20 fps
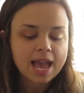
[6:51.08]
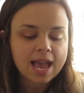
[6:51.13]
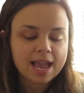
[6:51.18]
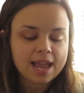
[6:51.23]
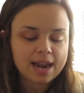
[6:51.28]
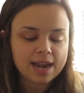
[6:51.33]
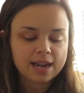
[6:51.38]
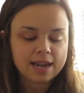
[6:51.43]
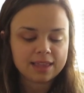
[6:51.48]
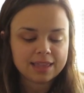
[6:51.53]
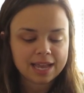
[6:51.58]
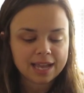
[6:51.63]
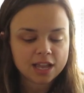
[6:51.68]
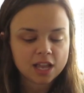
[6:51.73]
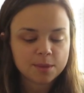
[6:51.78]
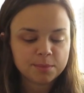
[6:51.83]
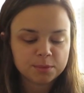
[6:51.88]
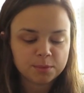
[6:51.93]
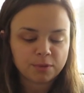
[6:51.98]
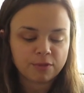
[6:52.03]
And
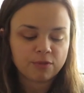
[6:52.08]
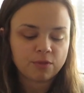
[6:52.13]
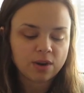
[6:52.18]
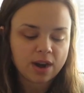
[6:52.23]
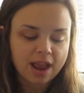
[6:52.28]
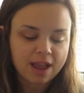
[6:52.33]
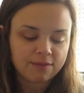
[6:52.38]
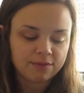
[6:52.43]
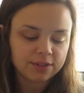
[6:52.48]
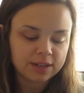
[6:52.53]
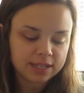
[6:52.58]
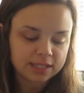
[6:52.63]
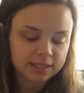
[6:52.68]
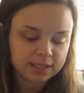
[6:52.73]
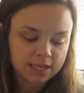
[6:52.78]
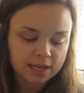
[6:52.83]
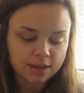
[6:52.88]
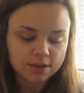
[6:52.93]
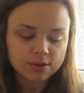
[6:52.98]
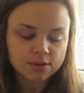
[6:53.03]
that comes before every
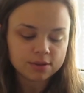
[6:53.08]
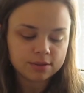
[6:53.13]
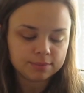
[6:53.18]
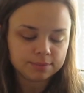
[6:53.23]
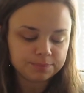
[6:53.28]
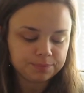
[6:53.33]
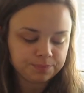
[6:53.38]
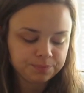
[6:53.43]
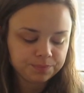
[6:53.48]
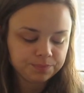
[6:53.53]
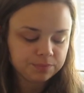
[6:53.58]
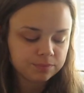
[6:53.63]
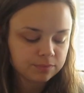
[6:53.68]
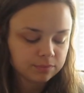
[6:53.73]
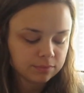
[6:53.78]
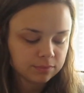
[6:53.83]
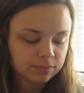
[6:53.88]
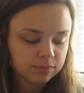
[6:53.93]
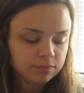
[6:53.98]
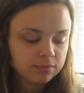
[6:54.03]
single
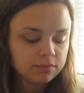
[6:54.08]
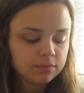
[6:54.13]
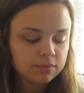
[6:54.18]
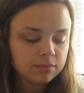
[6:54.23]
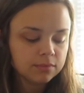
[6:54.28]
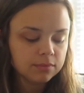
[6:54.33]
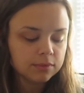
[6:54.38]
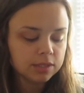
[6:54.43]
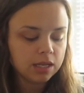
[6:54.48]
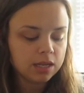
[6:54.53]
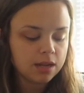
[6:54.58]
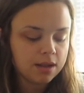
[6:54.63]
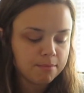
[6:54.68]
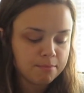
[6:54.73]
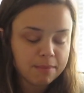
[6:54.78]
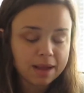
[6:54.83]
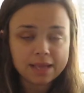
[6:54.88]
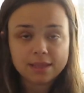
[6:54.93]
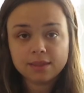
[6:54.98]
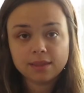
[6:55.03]
uh,
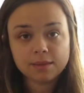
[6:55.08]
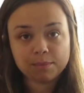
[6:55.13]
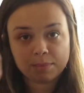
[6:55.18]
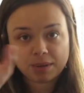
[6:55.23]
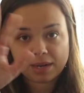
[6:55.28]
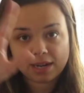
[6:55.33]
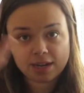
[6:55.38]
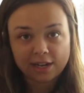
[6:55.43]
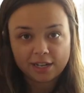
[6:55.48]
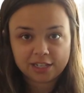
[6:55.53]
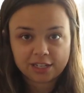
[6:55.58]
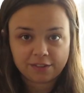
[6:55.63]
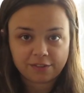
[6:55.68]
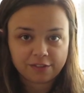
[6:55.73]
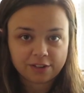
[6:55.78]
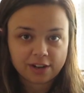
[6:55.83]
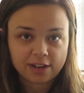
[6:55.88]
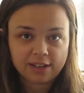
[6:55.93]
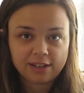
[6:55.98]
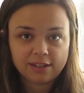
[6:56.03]
month, but in a
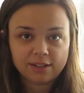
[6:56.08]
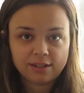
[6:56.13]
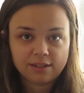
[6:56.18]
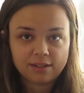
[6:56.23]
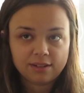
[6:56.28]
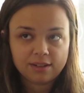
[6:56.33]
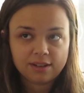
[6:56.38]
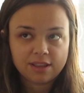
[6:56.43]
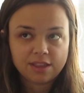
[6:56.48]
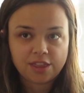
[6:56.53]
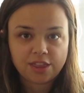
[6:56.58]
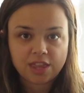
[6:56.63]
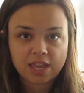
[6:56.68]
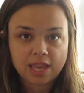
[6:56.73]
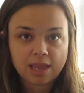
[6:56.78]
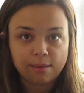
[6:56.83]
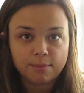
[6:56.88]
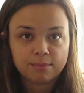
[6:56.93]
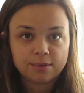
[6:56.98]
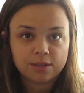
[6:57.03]
different
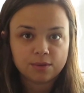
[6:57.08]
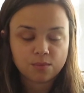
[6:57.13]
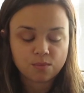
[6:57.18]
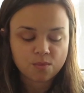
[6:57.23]
themed